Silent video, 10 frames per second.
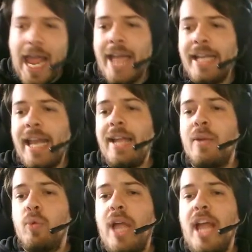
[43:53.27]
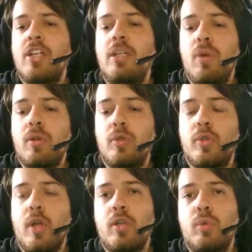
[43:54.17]
And then we actually want to
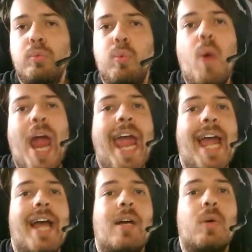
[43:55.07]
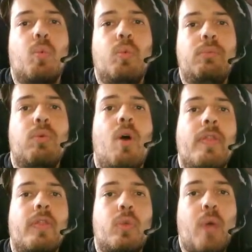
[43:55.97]
search where we
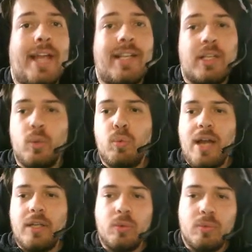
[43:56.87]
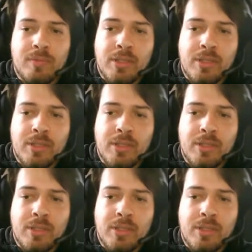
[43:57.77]
want to add a new value.